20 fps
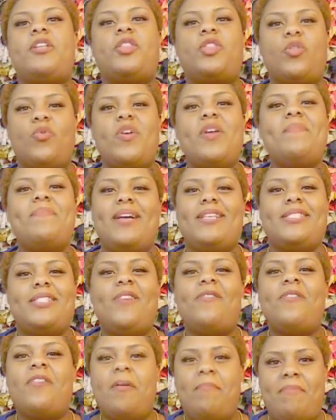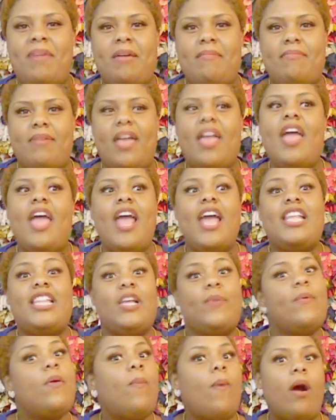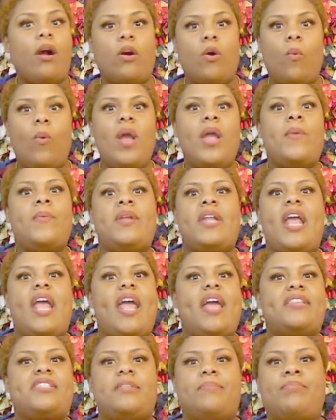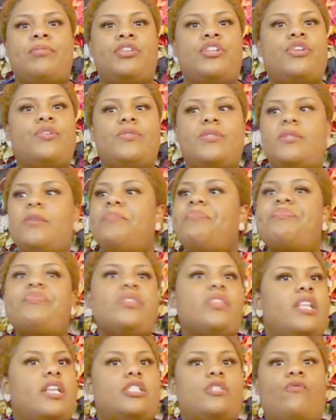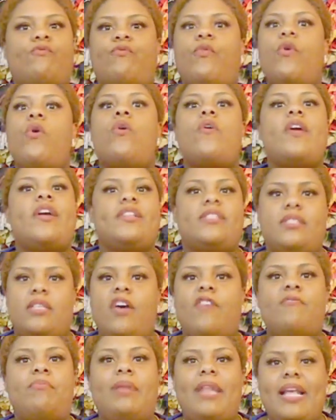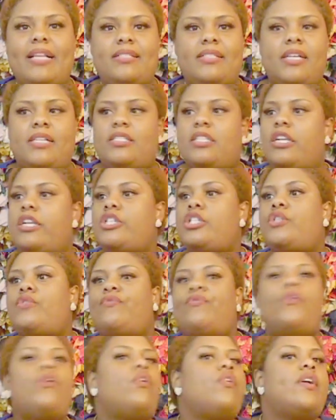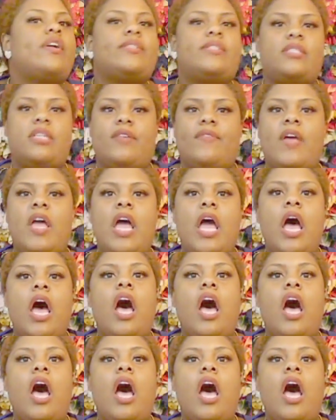3 months of commitment, and then we walk away when it hasn't produced this forest of blessings and this forest of